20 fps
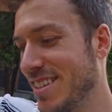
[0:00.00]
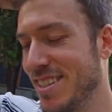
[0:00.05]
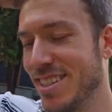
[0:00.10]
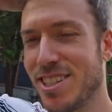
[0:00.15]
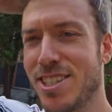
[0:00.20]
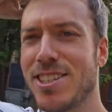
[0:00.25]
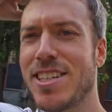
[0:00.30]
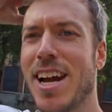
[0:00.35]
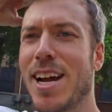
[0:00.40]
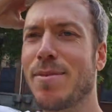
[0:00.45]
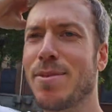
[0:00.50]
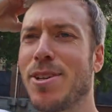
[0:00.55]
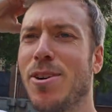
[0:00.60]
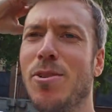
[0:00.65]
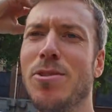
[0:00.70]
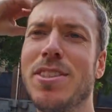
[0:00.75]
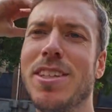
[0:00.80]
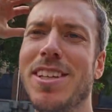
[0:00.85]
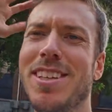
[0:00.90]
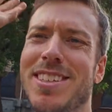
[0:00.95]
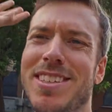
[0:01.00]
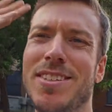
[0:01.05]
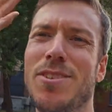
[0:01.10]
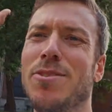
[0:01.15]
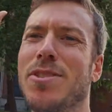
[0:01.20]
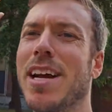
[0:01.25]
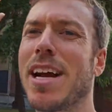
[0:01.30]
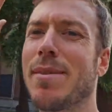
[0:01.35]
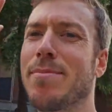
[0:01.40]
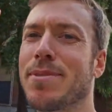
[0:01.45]
It's a good time. It's
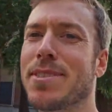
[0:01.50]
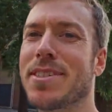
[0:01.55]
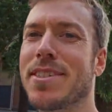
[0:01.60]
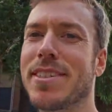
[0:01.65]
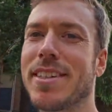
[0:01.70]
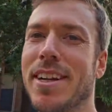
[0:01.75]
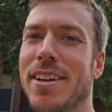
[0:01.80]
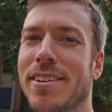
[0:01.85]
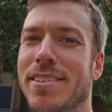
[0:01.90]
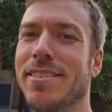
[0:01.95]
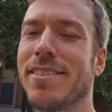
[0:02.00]
old times, you know.